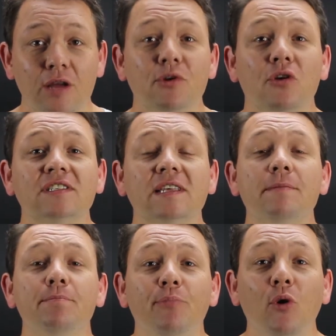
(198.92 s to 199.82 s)
Because the
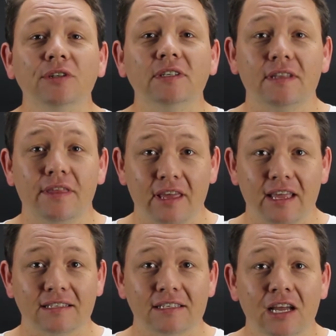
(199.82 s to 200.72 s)
important thing
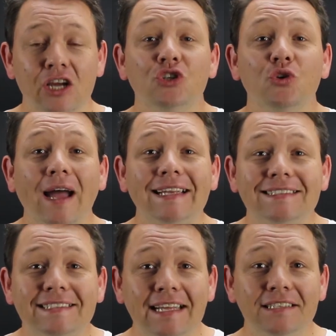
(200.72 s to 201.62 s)
is to
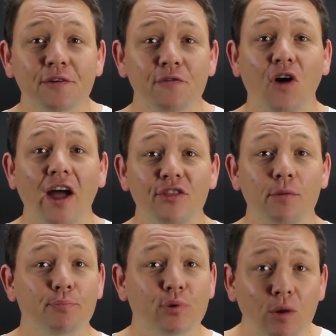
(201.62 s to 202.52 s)
identify the
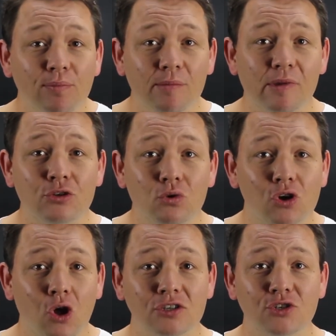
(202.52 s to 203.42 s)
problem in your
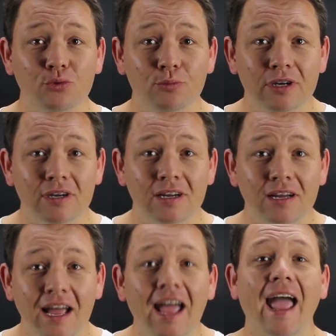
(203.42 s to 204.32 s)
classroom
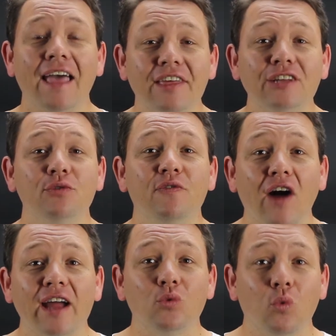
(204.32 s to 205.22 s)
and then to
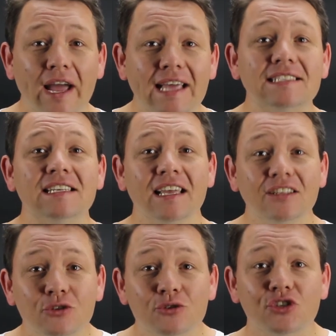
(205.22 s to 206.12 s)
find ways
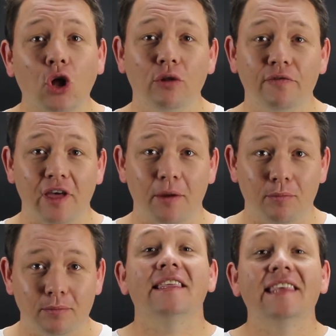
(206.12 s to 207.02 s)
to solve them.
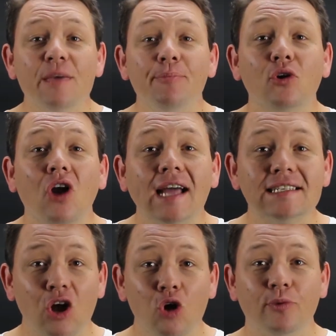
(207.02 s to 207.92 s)
Keep your
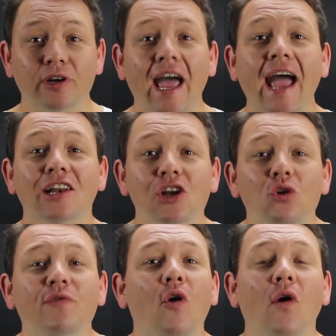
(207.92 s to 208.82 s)
eyes open and
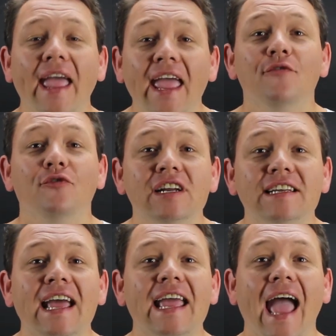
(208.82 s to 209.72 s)
look for
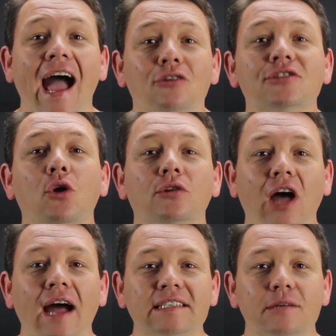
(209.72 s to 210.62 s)
everyday household
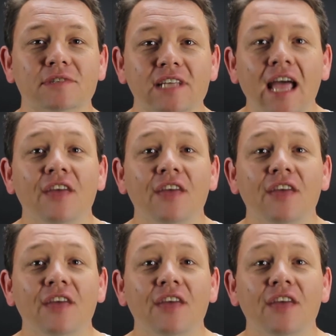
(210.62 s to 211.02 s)
items